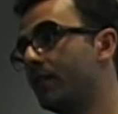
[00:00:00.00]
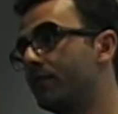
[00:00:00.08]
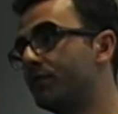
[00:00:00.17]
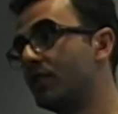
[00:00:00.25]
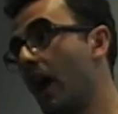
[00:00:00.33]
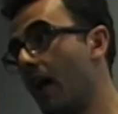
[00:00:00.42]
of
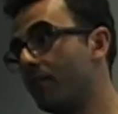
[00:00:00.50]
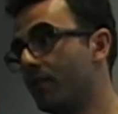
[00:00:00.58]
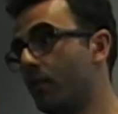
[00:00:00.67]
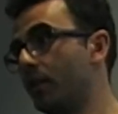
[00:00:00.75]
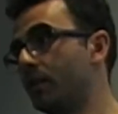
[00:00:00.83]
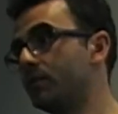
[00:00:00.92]
Java
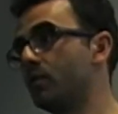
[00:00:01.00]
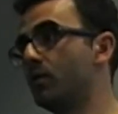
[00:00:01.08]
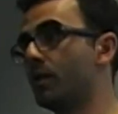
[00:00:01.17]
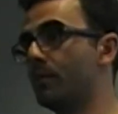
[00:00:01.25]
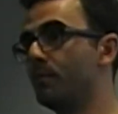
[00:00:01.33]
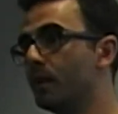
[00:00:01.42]
on it, so you
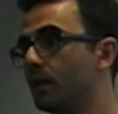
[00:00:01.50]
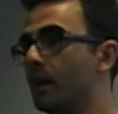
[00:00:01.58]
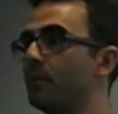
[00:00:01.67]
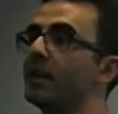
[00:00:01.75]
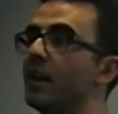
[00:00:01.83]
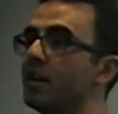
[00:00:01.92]
can build
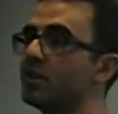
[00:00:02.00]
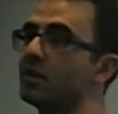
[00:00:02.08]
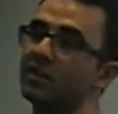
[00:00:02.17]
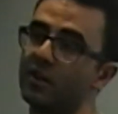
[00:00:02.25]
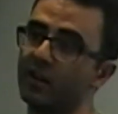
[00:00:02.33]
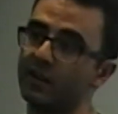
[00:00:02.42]

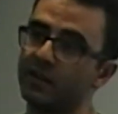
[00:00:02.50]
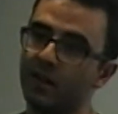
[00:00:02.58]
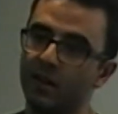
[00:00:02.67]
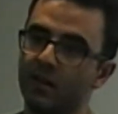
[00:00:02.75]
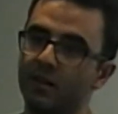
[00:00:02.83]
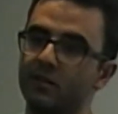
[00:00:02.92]
applications on it.
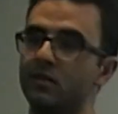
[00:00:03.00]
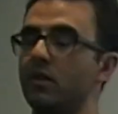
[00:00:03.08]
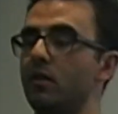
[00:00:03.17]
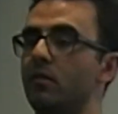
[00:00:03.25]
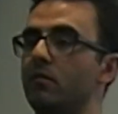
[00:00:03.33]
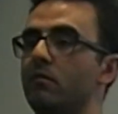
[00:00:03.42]

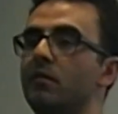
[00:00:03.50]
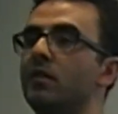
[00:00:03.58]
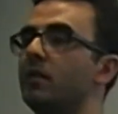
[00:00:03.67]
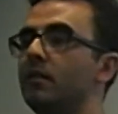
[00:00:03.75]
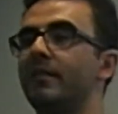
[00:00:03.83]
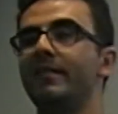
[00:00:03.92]
So,
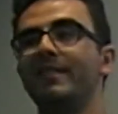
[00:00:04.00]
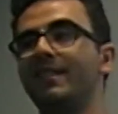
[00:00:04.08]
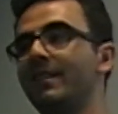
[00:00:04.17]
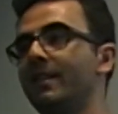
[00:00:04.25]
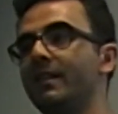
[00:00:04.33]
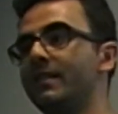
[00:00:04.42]

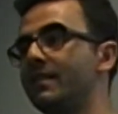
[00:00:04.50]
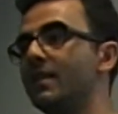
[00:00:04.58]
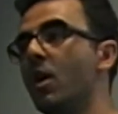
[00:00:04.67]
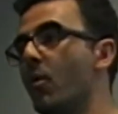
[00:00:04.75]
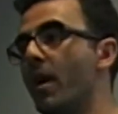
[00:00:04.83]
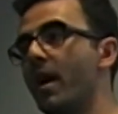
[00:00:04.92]
there's
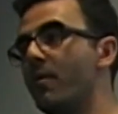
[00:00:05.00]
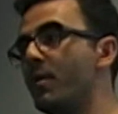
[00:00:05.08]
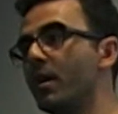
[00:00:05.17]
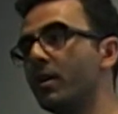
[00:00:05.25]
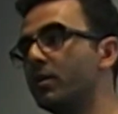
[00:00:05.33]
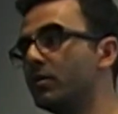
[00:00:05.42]
nowhere
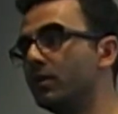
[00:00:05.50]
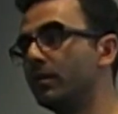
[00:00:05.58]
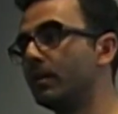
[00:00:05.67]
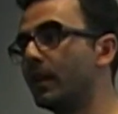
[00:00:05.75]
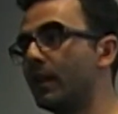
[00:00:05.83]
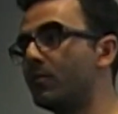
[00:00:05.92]
we're going to
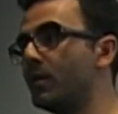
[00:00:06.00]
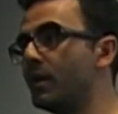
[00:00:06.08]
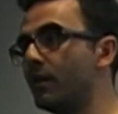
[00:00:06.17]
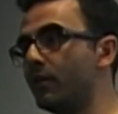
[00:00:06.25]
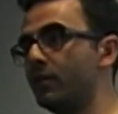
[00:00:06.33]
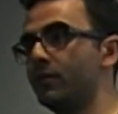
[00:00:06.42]
get rid
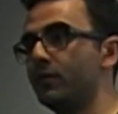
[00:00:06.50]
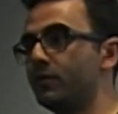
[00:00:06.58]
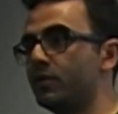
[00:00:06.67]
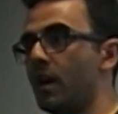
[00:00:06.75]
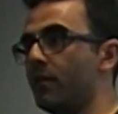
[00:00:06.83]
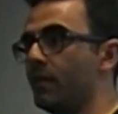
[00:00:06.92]
of
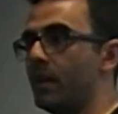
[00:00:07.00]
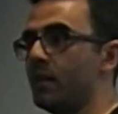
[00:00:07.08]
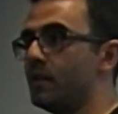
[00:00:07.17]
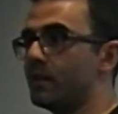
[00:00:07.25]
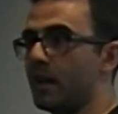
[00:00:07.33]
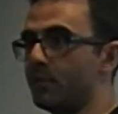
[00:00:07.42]
Java
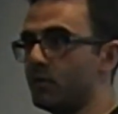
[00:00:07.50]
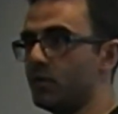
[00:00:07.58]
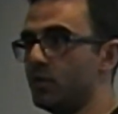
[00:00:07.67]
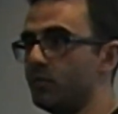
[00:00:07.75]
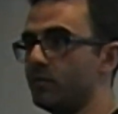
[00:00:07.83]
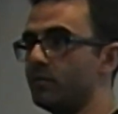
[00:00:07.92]
anytime
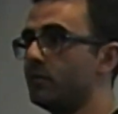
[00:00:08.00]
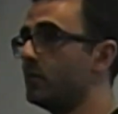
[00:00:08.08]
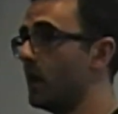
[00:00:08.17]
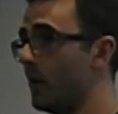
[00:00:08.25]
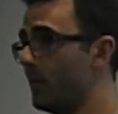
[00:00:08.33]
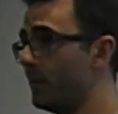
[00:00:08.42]
soon.
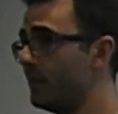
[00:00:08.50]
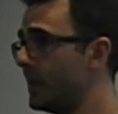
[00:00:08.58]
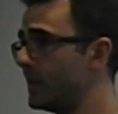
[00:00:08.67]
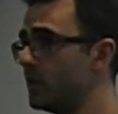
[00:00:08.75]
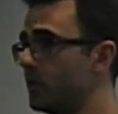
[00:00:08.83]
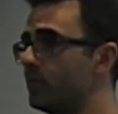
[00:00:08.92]
And
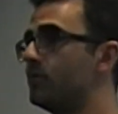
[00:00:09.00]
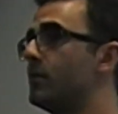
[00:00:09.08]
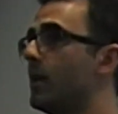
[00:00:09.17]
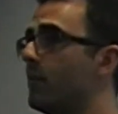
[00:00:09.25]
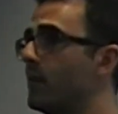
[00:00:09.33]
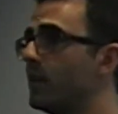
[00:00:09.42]
there's no
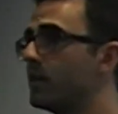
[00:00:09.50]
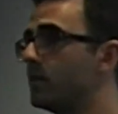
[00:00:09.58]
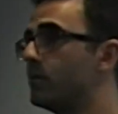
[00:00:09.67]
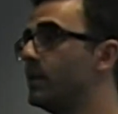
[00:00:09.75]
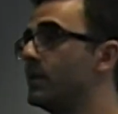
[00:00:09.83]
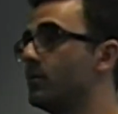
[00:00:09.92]
a really
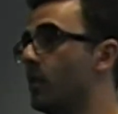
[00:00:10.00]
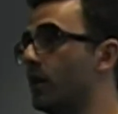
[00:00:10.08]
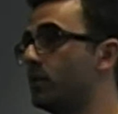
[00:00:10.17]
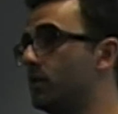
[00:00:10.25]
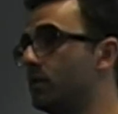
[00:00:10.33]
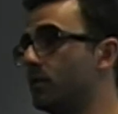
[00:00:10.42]
good reason why
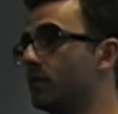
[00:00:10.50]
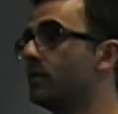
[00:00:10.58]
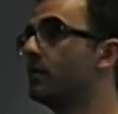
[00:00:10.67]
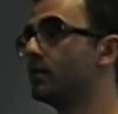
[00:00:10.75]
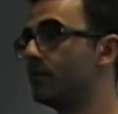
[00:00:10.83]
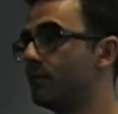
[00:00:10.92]
to do it.
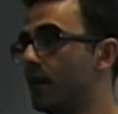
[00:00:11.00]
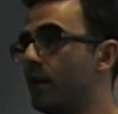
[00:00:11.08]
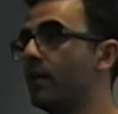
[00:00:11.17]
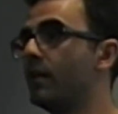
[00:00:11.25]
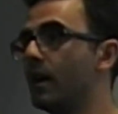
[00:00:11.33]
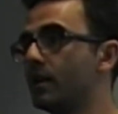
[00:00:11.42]
It's a
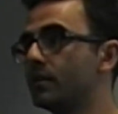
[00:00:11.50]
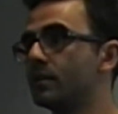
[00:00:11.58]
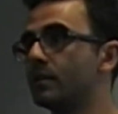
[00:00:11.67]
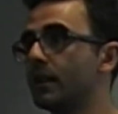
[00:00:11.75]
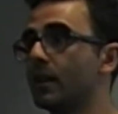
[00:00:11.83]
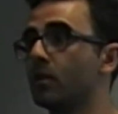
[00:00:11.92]
very nice
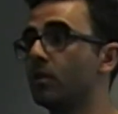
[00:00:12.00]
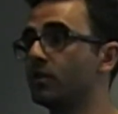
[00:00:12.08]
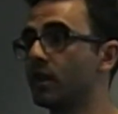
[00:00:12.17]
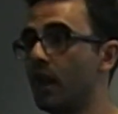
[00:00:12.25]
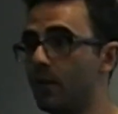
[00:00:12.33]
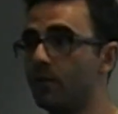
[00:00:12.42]

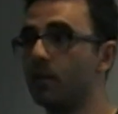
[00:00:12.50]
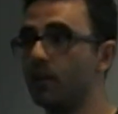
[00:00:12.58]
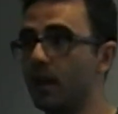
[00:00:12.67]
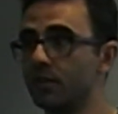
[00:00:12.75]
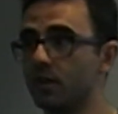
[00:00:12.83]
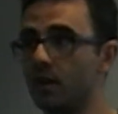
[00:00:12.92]
technology. I really
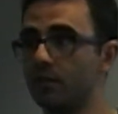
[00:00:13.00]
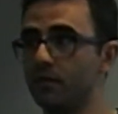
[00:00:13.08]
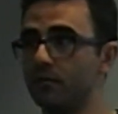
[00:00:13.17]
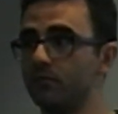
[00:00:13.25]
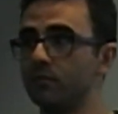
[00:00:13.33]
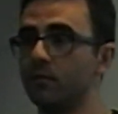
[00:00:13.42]
like Java.
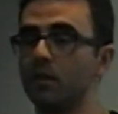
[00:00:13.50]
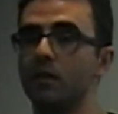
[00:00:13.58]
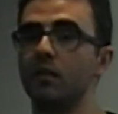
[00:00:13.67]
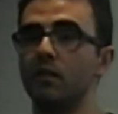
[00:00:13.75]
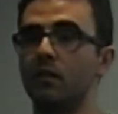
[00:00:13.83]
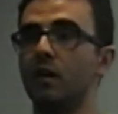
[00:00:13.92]

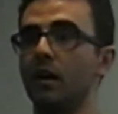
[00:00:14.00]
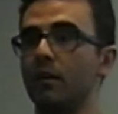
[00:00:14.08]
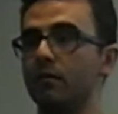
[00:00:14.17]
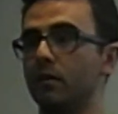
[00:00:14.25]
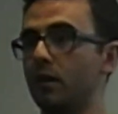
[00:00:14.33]
I